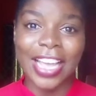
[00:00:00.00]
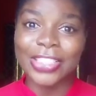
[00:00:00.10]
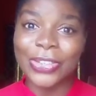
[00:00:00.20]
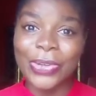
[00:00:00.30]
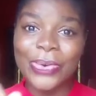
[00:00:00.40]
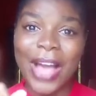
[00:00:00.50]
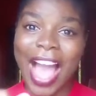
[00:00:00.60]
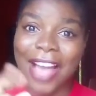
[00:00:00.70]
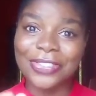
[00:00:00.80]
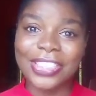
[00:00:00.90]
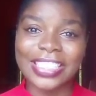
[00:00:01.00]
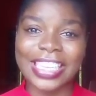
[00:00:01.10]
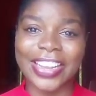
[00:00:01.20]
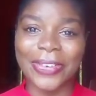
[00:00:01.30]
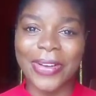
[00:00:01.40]
So you have to
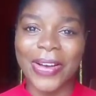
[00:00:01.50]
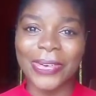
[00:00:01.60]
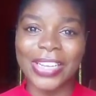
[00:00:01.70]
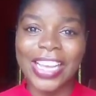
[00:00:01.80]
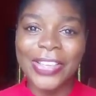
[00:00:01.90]
stick around.